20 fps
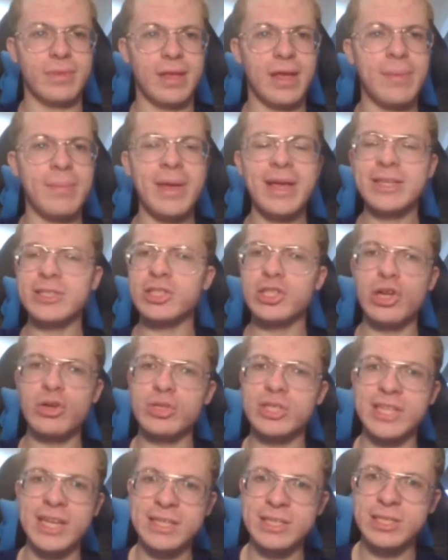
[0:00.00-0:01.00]
it makes
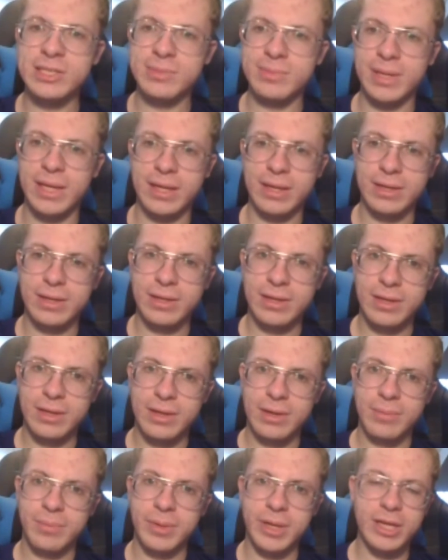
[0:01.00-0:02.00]
no sense to me.
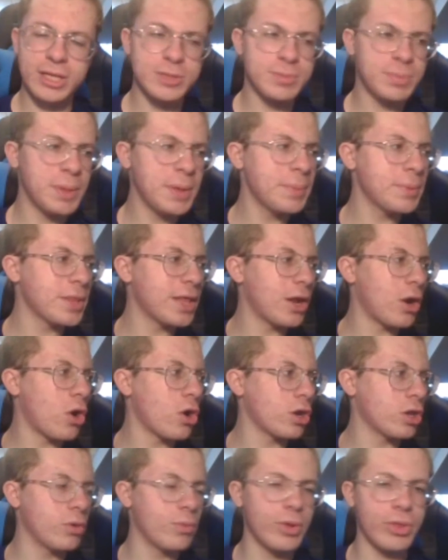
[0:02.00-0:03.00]
Because people that
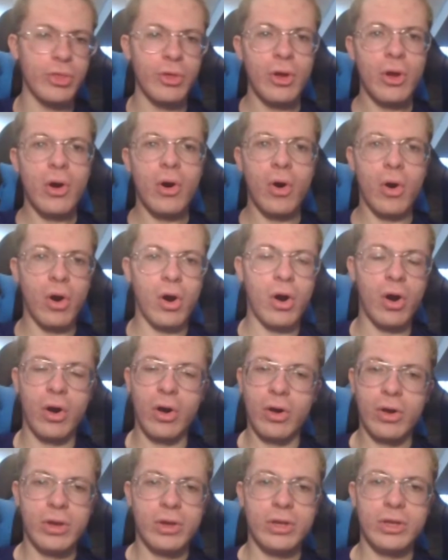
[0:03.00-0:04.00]
argue with,
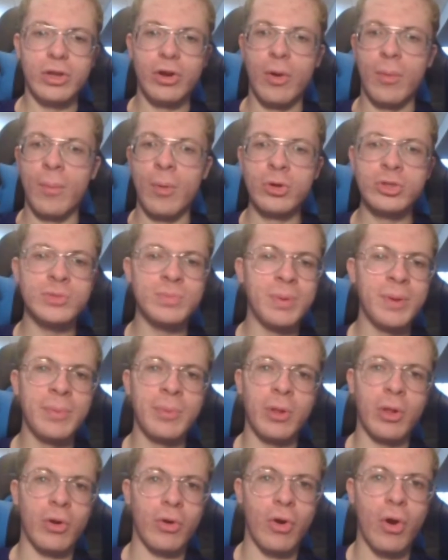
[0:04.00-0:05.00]
most
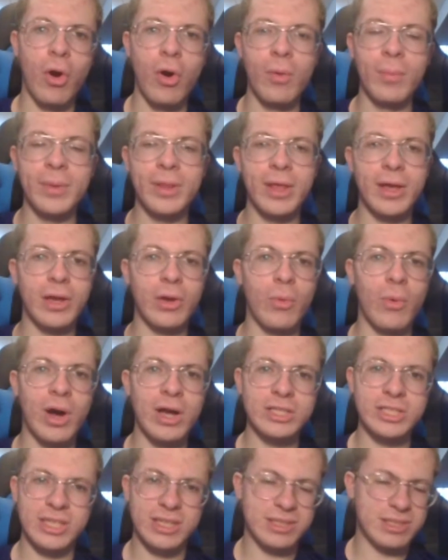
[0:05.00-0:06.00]
people are home and they can
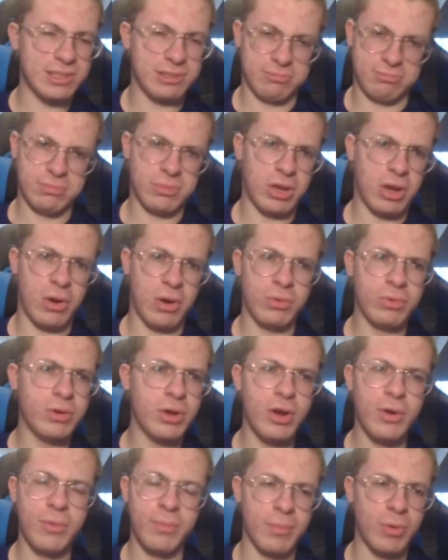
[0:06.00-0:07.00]
watch it, it's like, no,
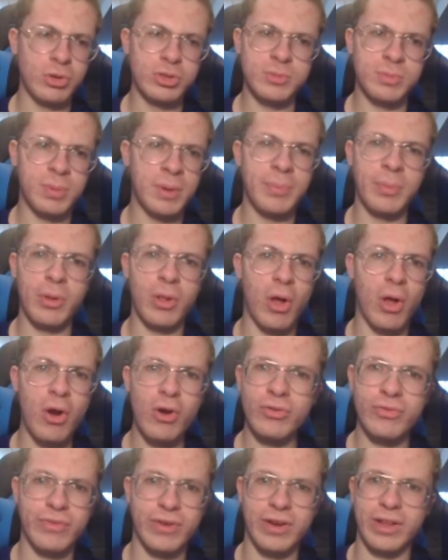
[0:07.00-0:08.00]
most people
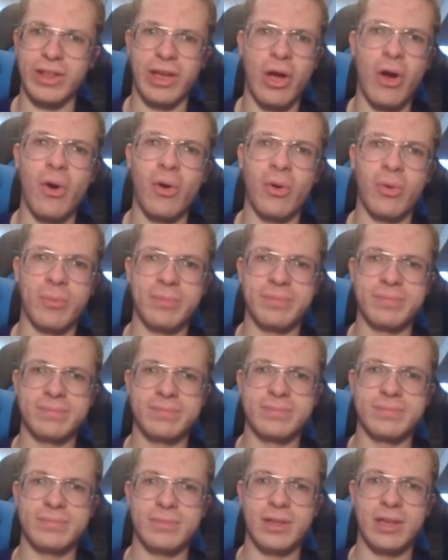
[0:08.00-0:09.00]
aren't really home.
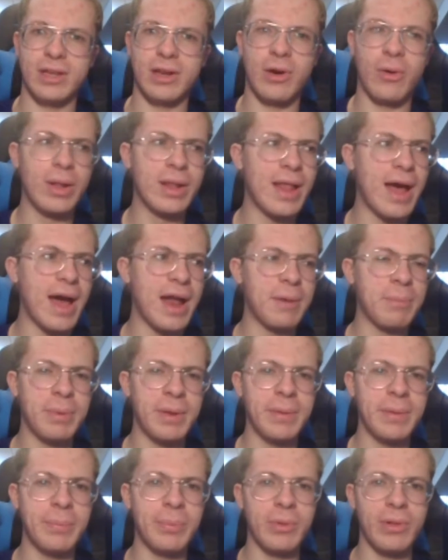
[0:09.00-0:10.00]
A lot of
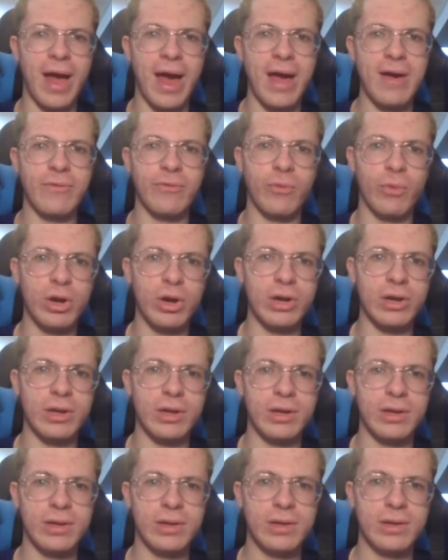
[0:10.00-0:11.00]
people have
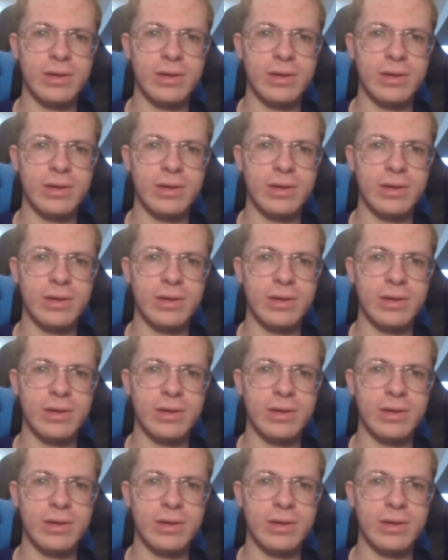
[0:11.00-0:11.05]
work.